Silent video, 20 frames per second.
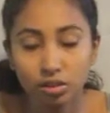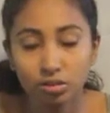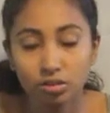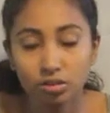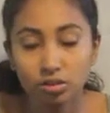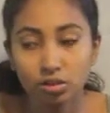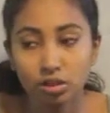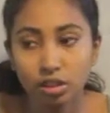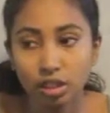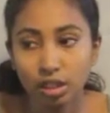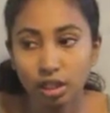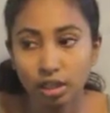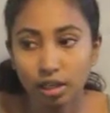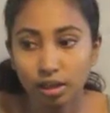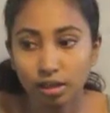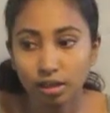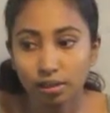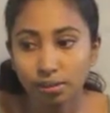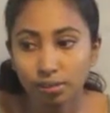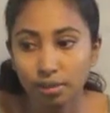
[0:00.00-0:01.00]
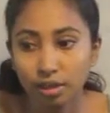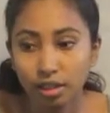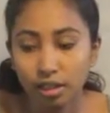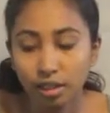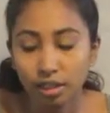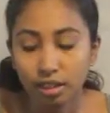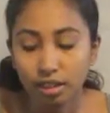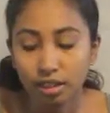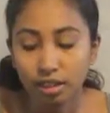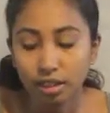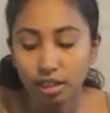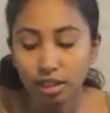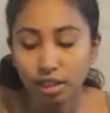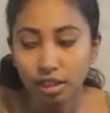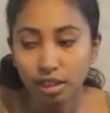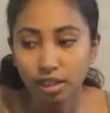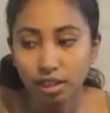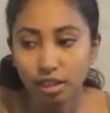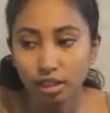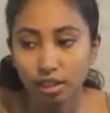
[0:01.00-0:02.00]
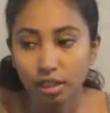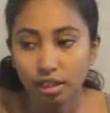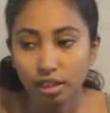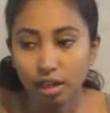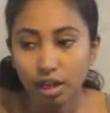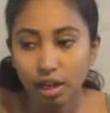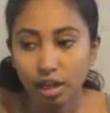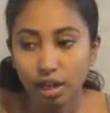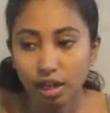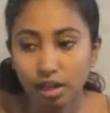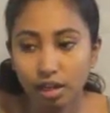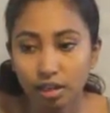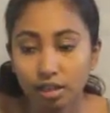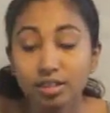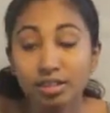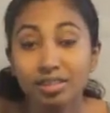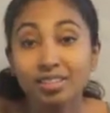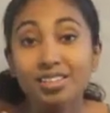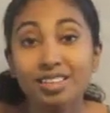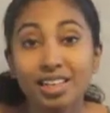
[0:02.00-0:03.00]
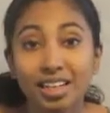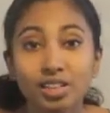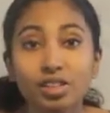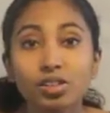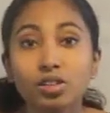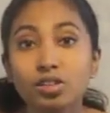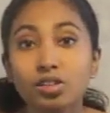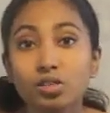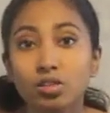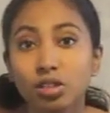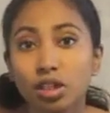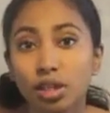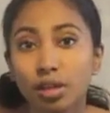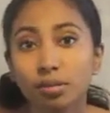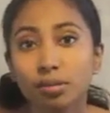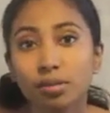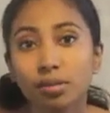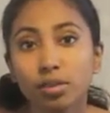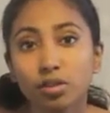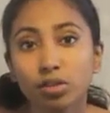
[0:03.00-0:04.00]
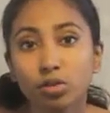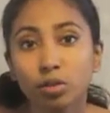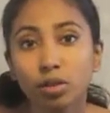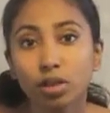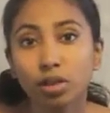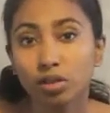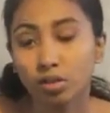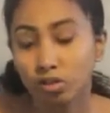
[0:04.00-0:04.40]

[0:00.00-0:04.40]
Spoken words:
So it's natural to them this way